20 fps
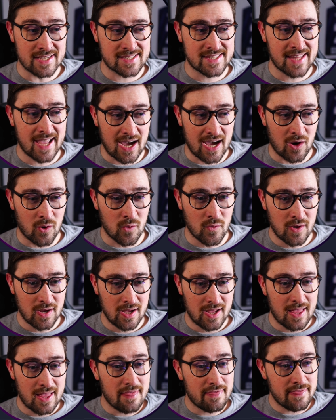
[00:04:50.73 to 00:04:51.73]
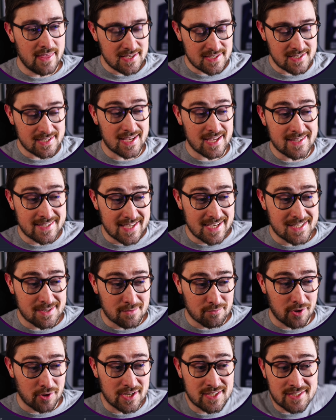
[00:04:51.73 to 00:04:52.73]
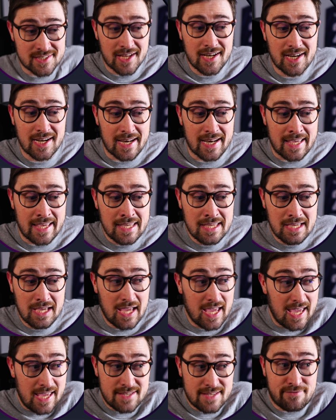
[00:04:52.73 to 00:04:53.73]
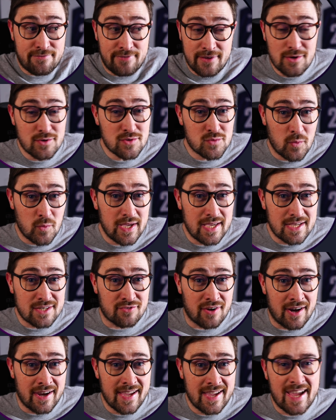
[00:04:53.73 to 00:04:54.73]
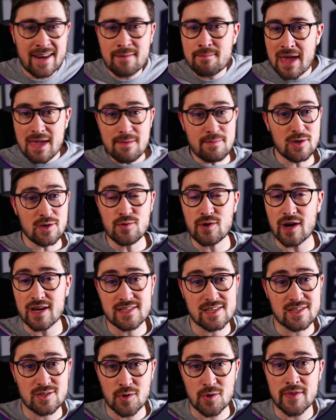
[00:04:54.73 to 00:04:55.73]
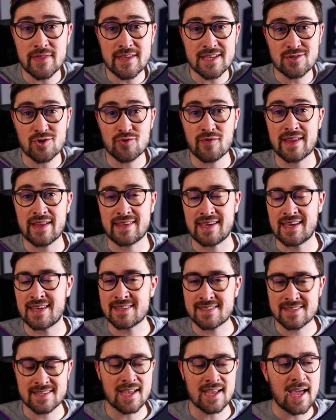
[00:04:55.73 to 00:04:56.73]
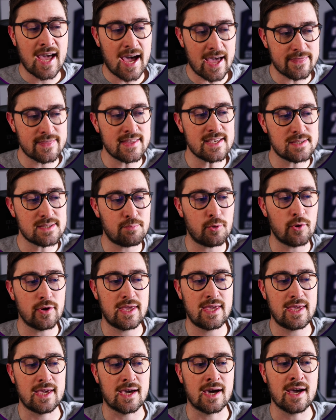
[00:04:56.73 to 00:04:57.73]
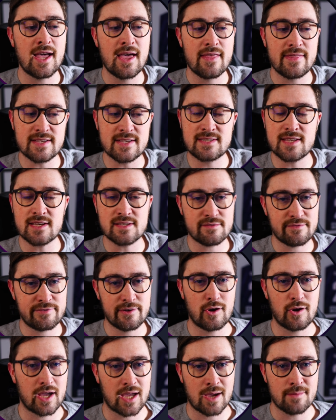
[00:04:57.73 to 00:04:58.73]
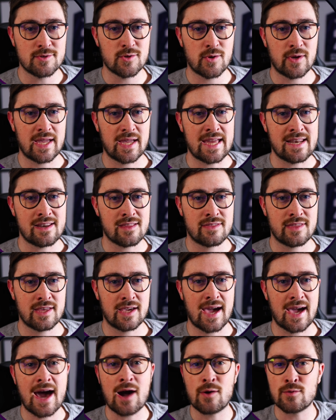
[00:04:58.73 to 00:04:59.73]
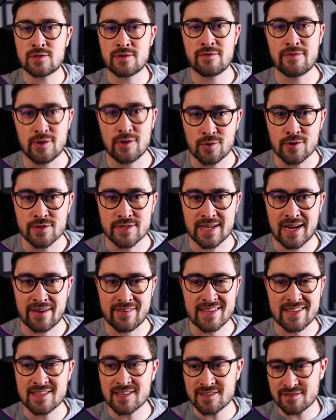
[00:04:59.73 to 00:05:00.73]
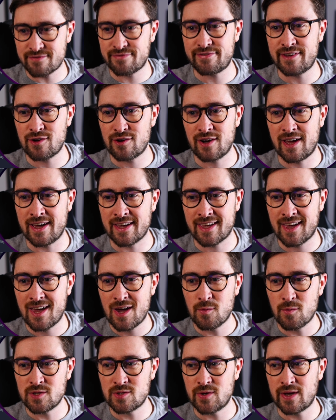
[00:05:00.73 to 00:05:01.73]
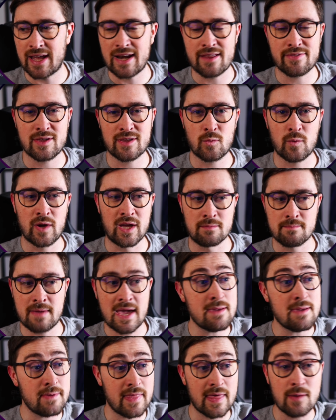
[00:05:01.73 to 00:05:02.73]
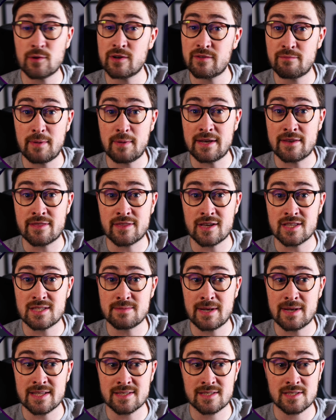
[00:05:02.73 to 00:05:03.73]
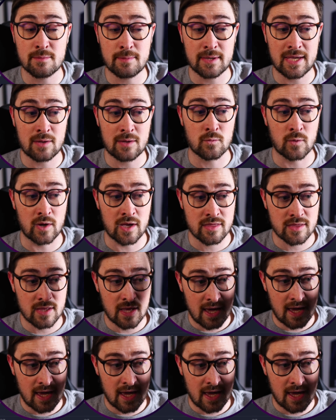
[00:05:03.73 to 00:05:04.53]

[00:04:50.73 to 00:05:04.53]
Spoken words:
Now, this is a decent price. Suddenly, It feels weird, right? And maybe you guys are doing this already. It's at this point here, this doesn't feel like I'm doing anything out of the ordinary. It doesn't feel like we're doing anything weird. Maybe they would have bid 30 million to begin with.